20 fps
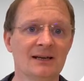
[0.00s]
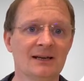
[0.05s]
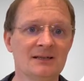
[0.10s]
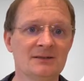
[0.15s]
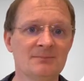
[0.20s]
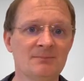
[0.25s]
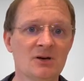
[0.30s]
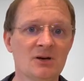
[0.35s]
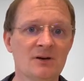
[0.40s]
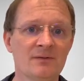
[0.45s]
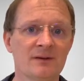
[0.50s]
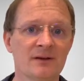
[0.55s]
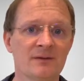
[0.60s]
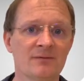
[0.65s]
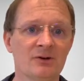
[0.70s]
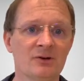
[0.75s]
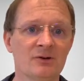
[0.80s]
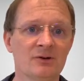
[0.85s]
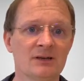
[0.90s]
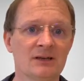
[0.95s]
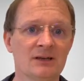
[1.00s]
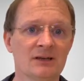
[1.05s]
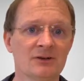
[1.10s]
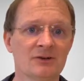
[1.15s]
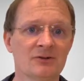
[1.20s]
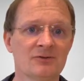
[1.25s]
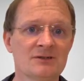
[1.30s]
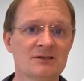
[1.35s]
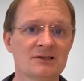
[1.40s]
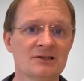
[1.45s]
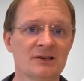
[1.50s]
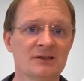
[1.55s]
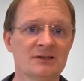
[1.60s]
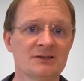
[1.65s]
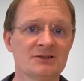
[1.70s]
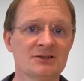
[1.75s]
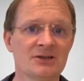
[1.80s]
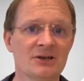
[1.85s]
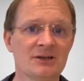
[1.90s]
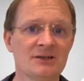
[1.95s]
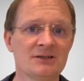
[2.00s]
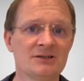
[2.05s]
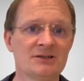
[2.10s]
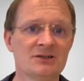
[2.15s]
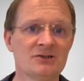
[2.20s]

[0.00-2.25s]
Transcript: is perfect for looking at the crystalline size,